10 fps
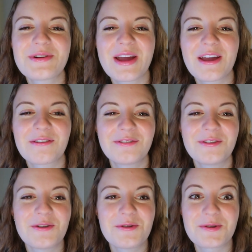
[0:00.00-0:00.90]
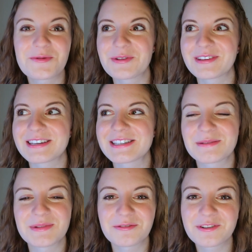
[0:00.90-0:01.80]
if you realize
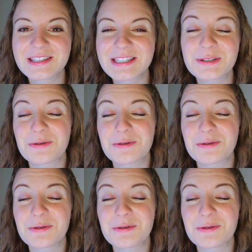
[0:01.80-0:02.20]
some differences,